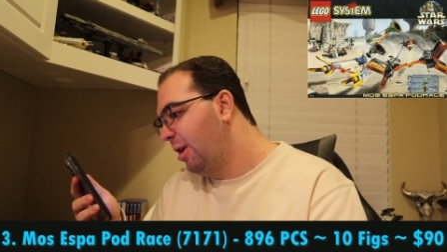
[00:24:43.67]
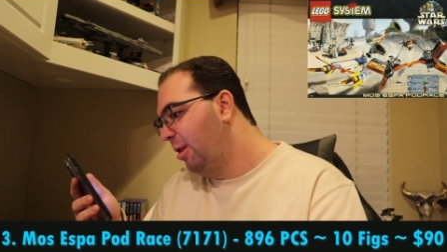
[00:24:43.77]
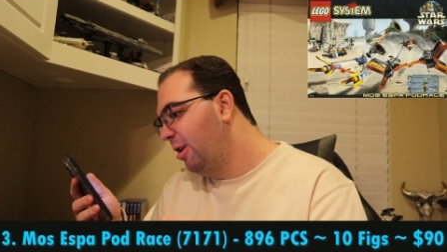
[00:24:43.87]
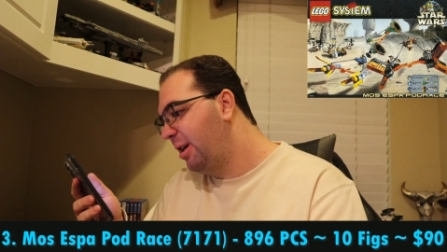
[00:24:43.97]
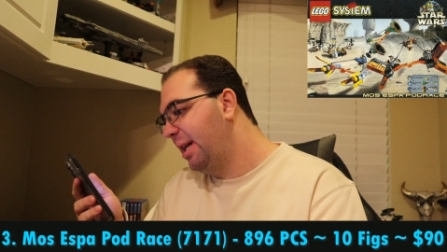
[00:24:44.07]

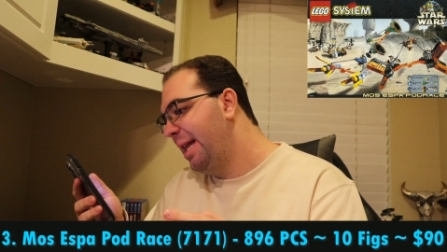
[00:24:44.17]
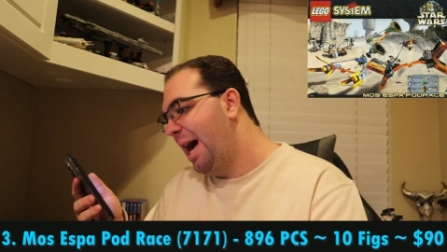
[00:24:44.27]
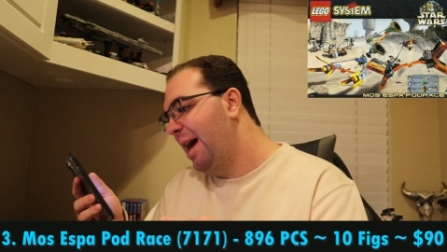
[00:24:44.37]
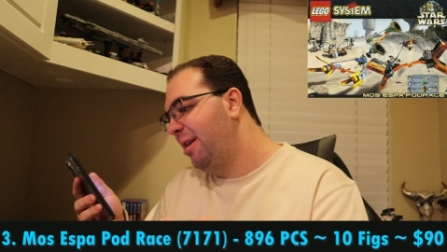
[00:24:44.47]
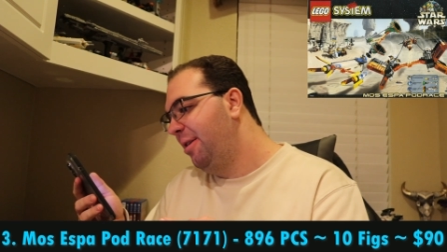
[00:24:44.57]
Look at
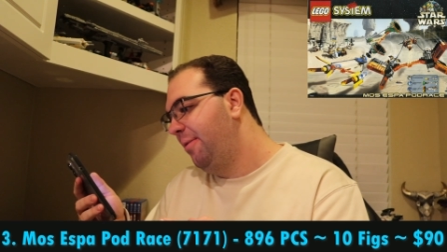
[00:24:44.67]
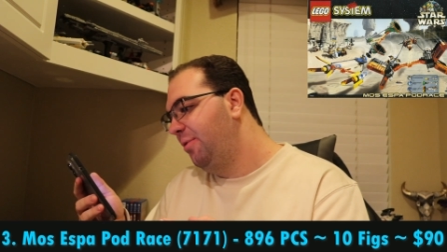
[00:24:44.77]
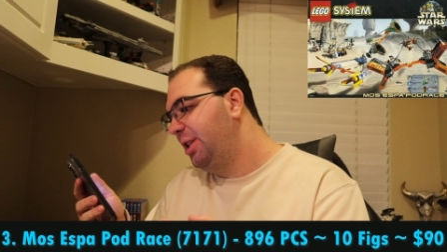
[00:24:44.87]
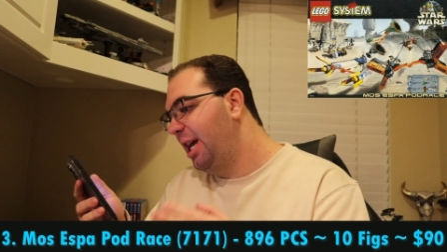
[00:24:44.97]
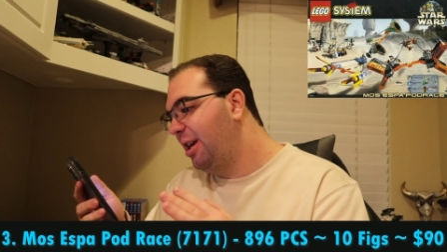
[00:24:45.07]
that.
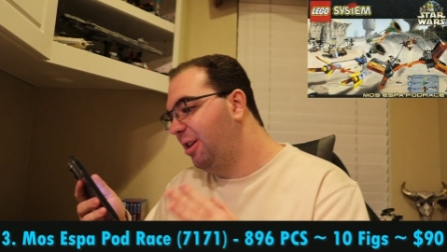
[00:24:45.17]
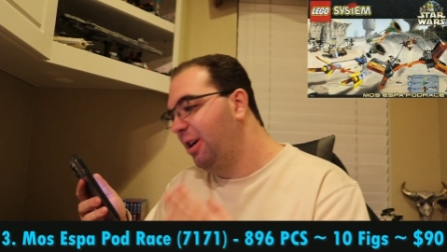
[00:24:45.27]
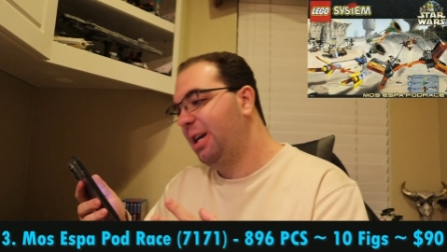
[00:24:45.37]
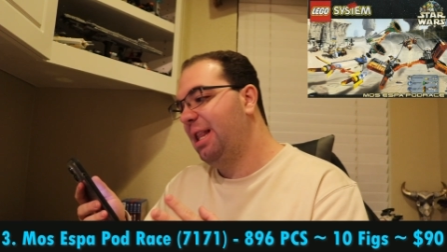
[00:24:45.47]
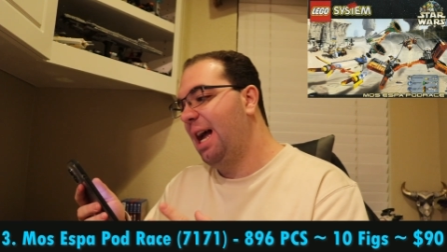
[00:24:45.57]
Take a
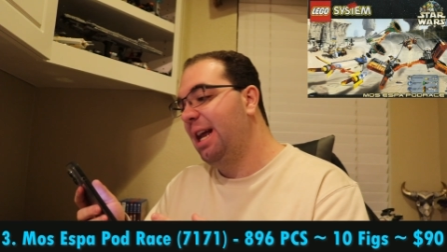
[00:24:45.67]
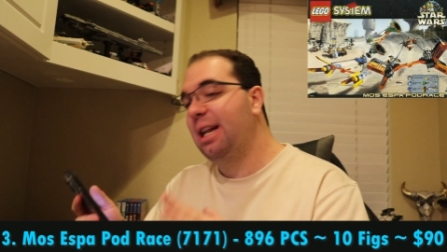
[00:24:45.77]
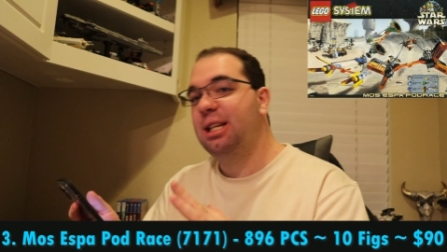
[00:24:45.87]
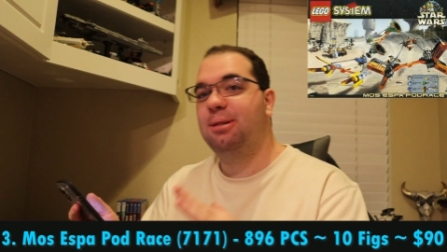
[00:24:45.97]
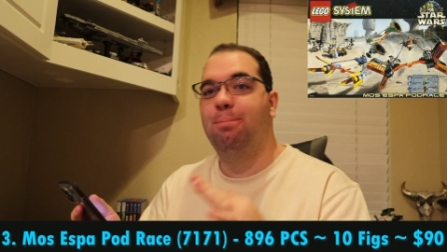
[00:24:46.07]
look at that. It
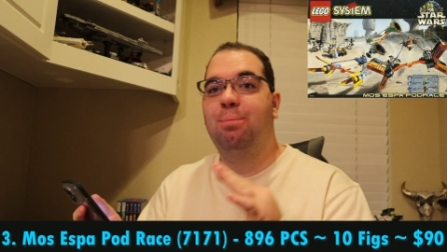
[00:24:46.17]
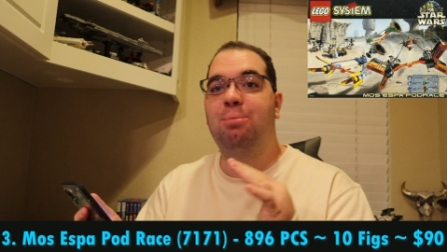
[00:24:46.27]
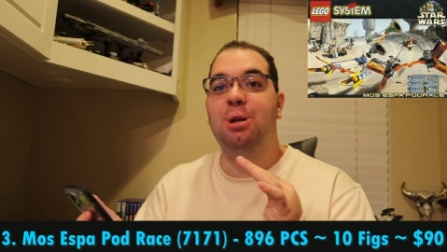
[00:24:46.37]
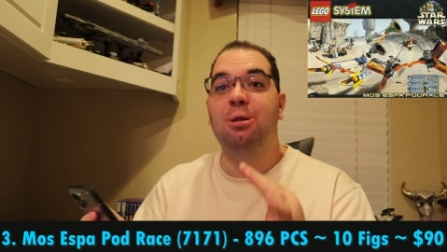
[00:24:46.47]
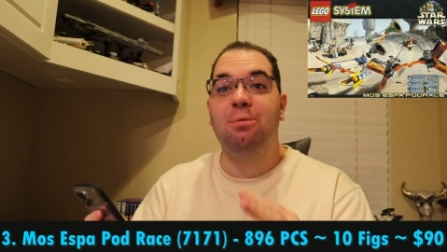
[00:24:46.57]
is
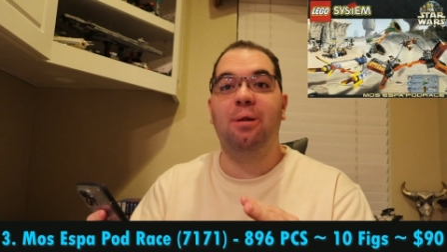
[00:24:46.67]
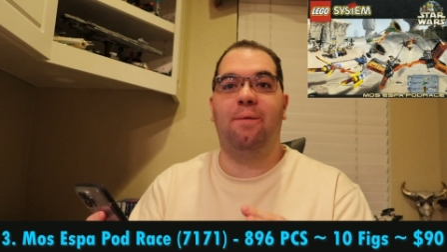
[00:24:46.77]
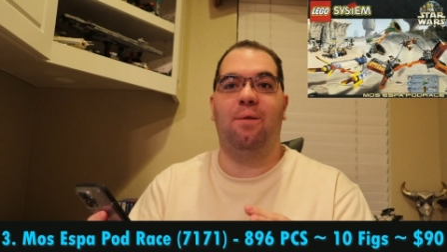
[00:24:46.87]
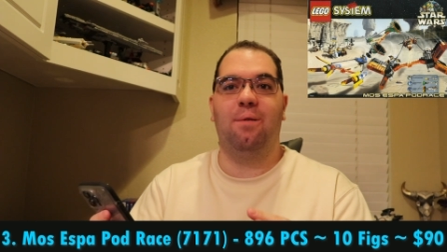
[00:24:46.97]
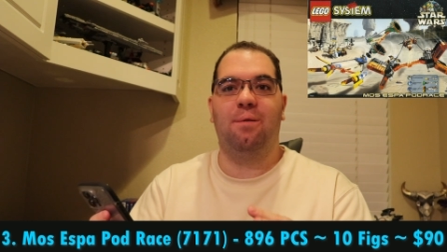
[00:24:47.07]

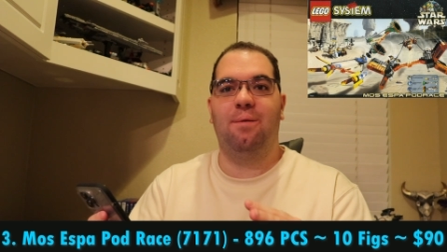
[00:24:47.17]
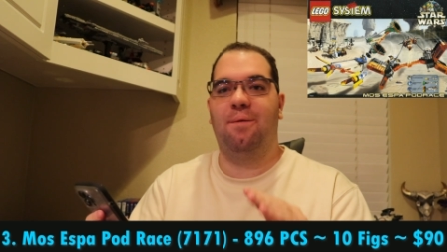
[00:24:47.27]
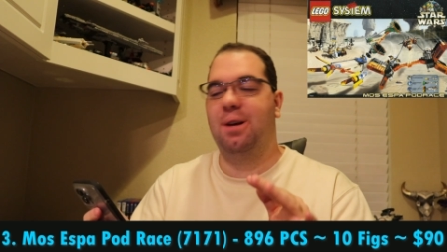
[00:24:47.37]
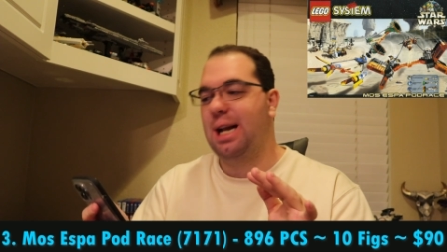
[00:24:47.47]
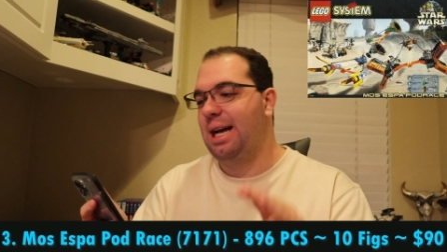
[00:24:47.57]
beautiful
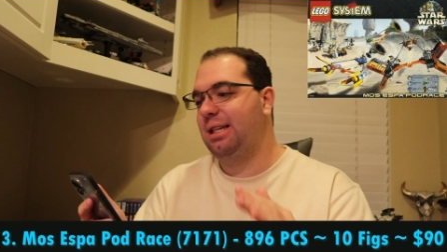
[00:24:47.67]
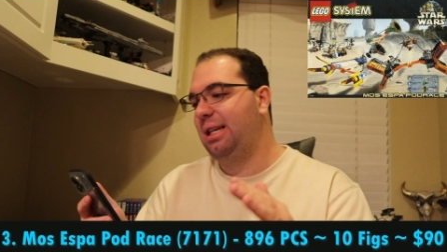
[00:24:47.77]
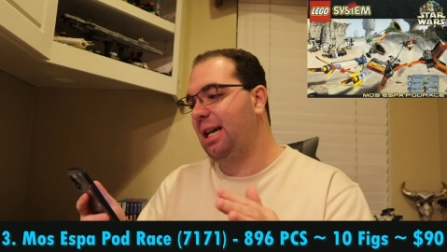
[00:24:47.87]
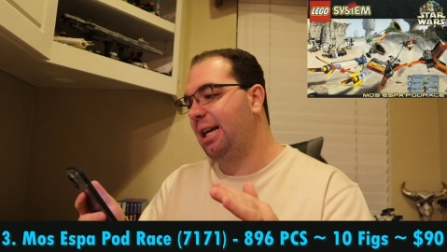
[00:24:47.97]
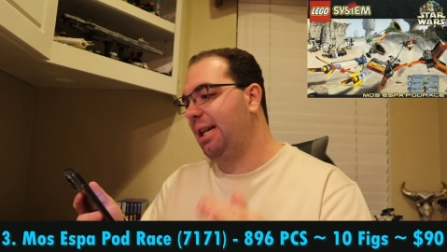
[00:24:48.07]
for
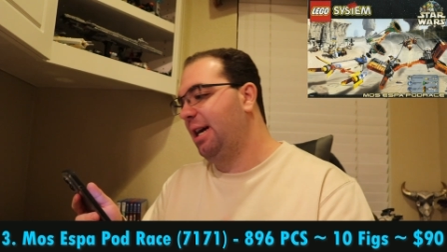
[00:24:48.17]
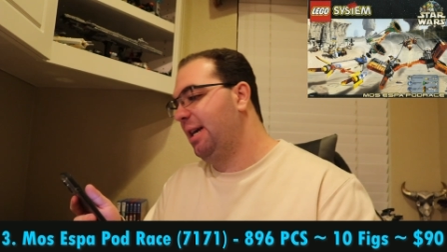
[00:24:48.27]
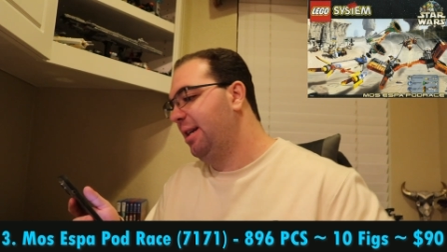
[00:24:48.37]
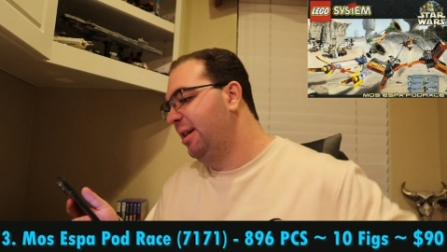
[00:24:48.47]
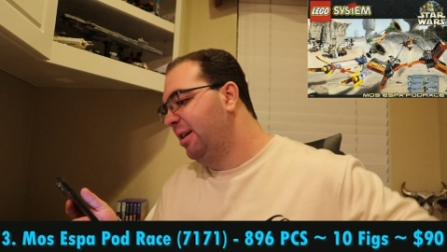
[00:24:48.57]
$19.99.